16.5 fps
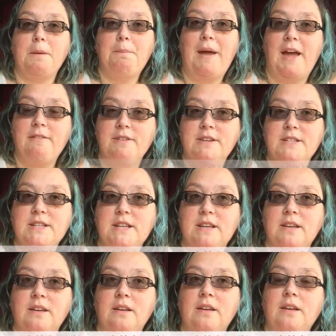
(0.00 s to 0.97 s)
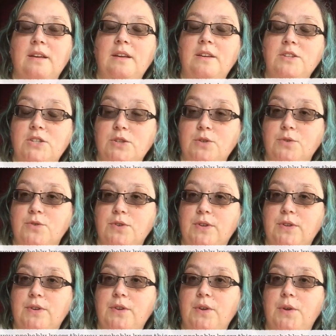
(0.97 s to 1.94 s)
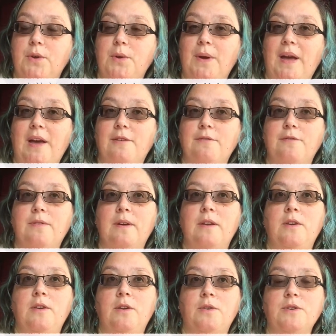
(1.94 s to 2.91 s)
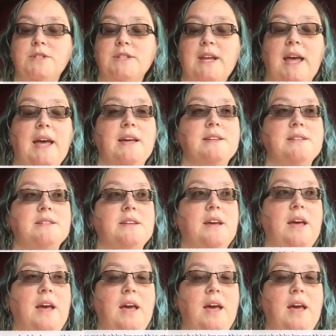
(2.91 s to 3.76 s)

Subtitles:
parenting children who have not had